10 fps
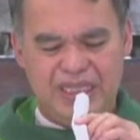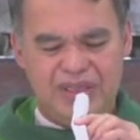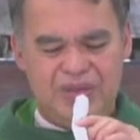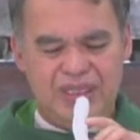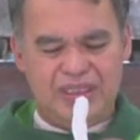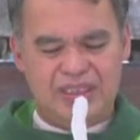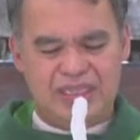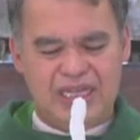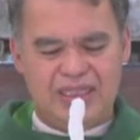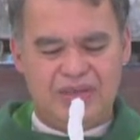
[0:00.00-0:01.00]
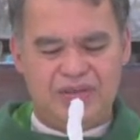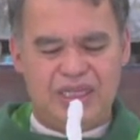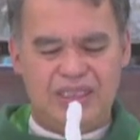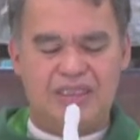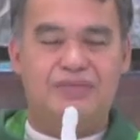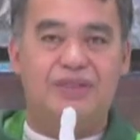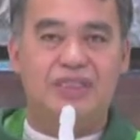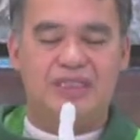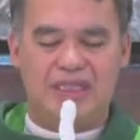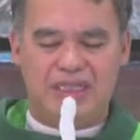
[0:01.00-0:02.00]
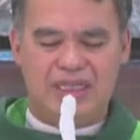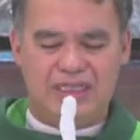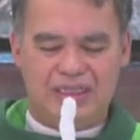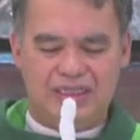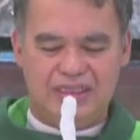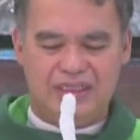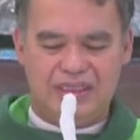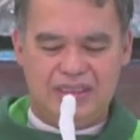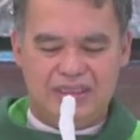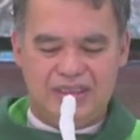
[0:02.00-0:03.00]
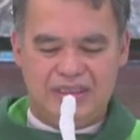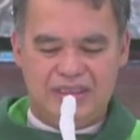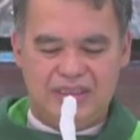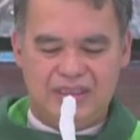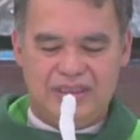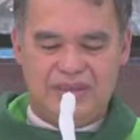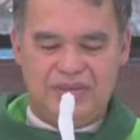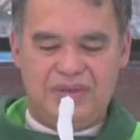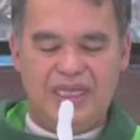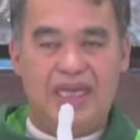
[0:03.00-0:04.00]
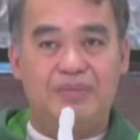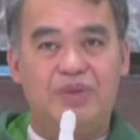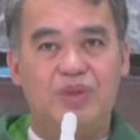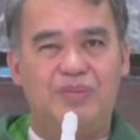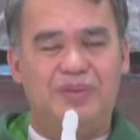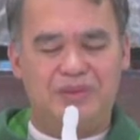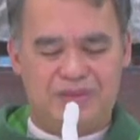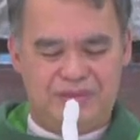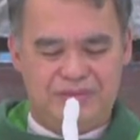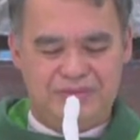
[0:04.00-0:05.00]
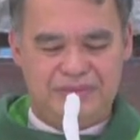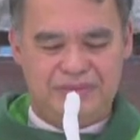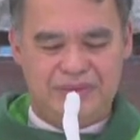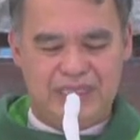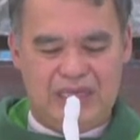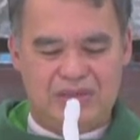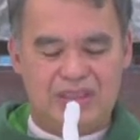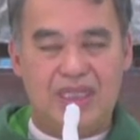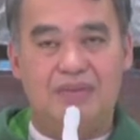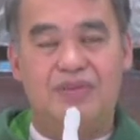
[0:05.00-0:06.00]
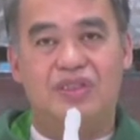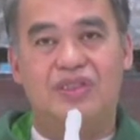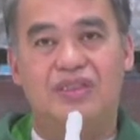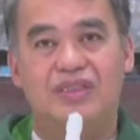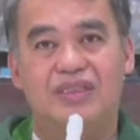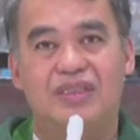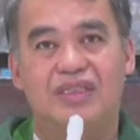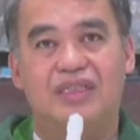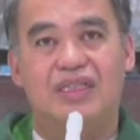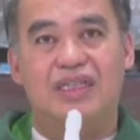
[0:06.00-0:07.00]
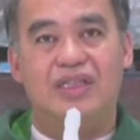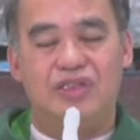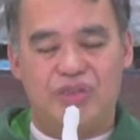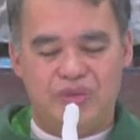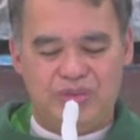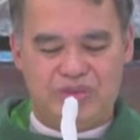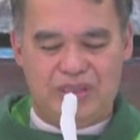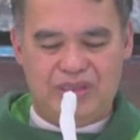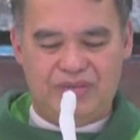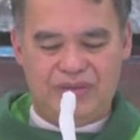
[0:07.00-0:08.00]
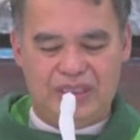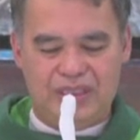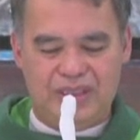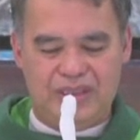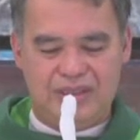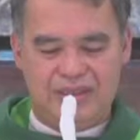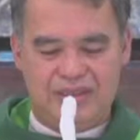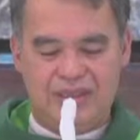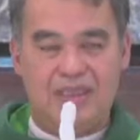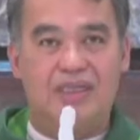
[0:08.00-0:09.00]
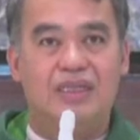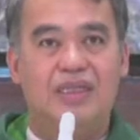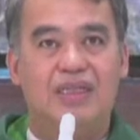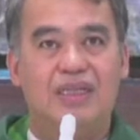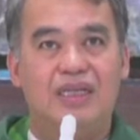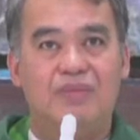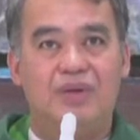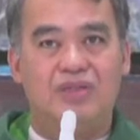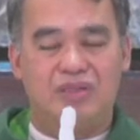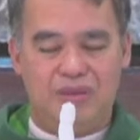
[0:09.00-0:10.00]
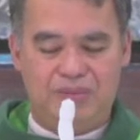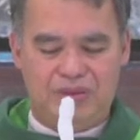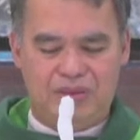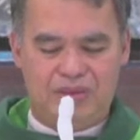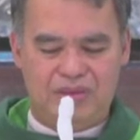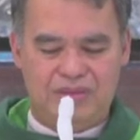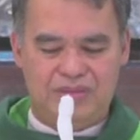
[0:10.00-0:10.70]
To understand today's first reading, we have to put ourselves in the shoes of the Apostle Paul,